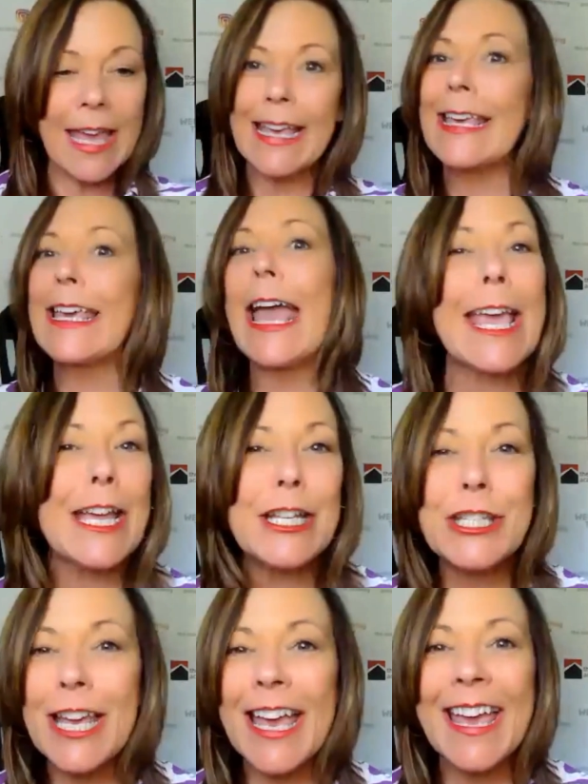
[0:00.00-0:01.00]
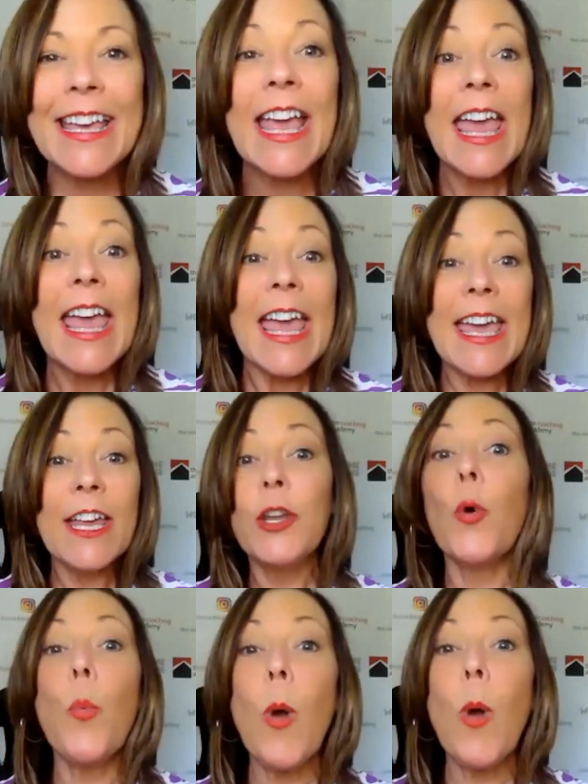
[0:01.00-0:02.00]
engaging in
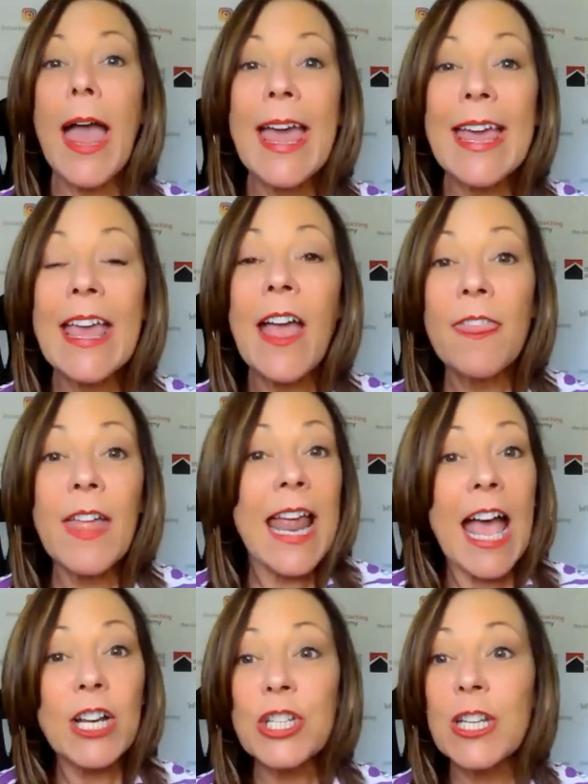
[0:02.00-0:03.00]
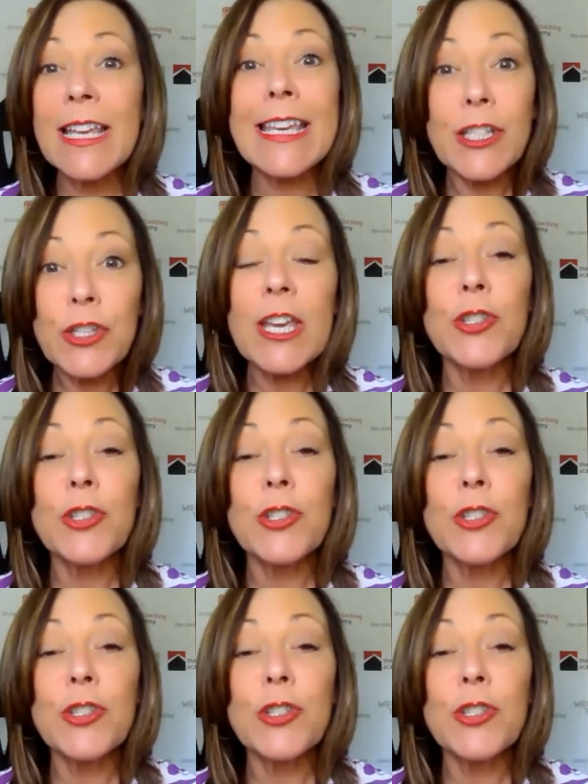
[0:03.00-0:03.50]
a way that actually is,